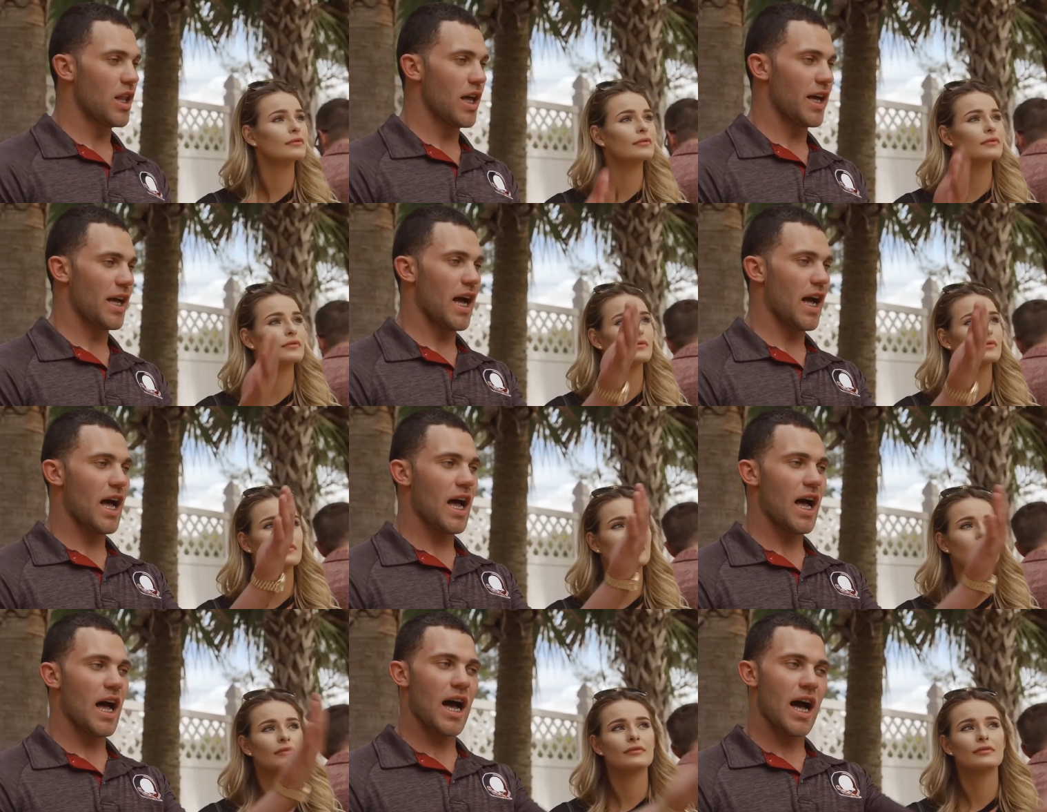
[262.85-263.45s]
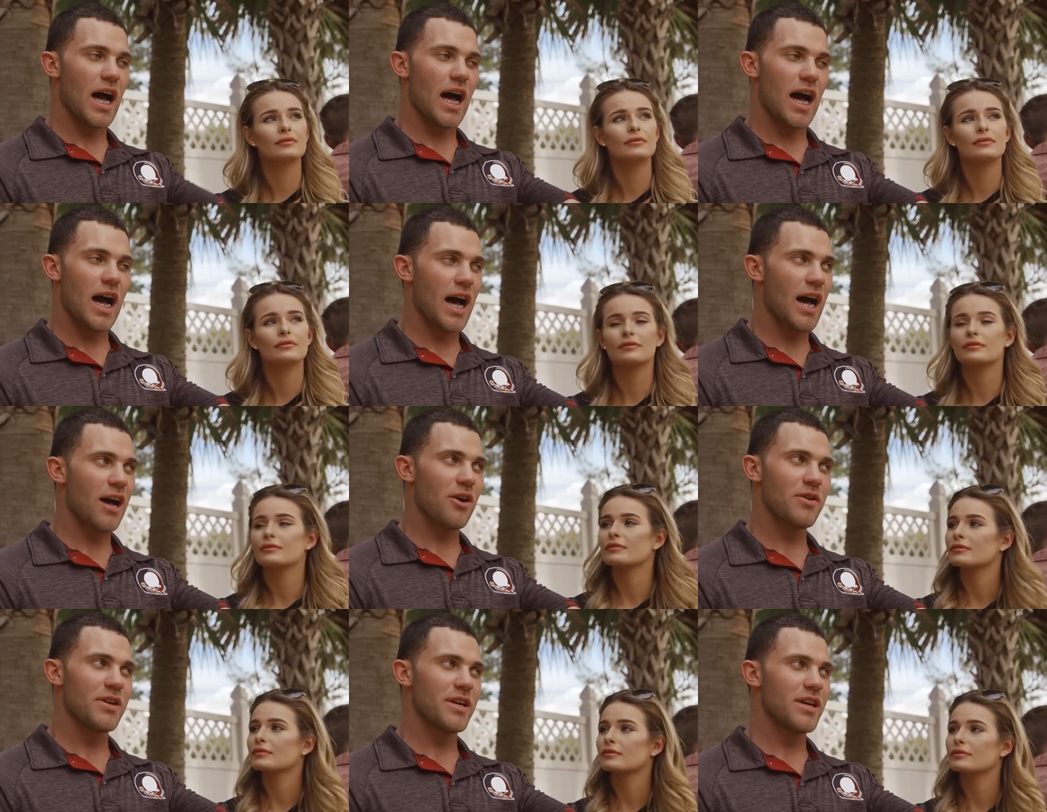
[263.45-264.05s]
Speaker 1: I get it. Like, I
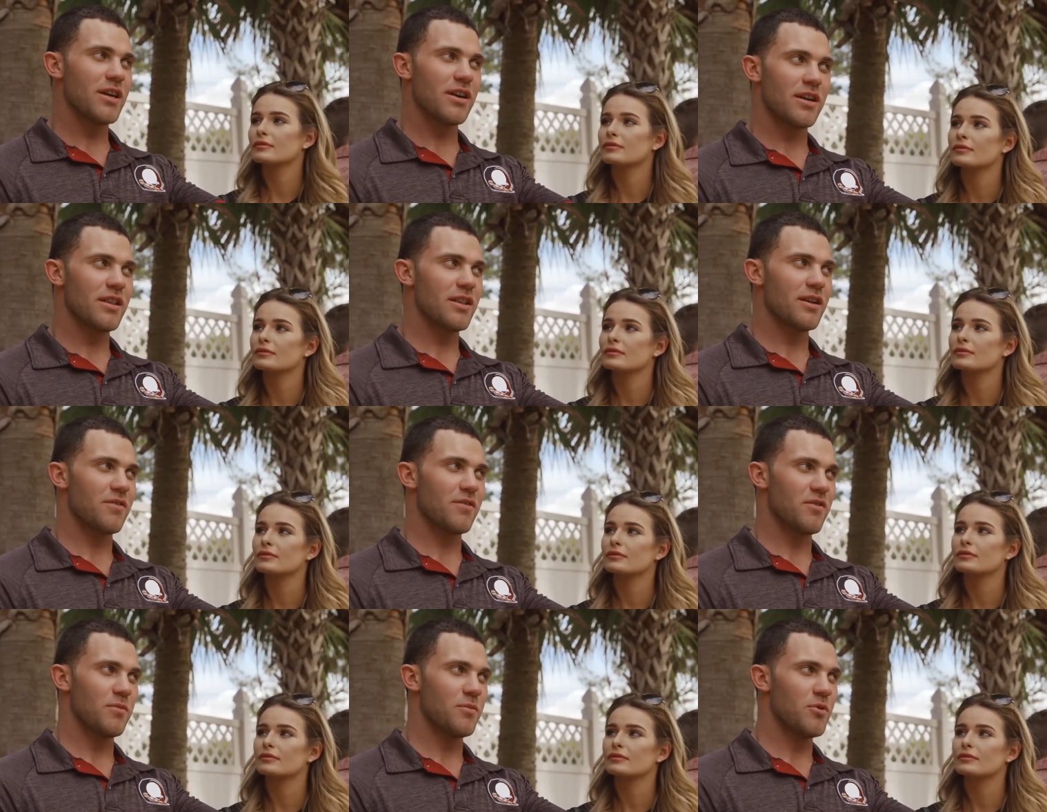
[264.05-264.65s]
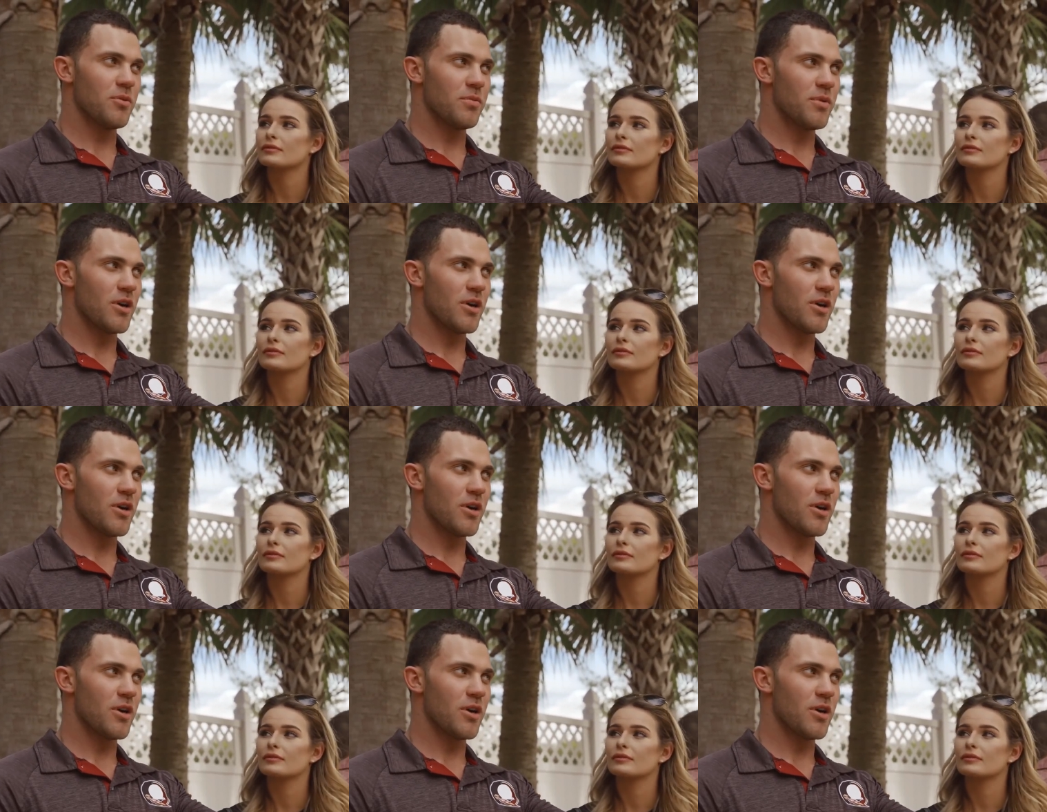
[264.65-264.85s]
get why Juliet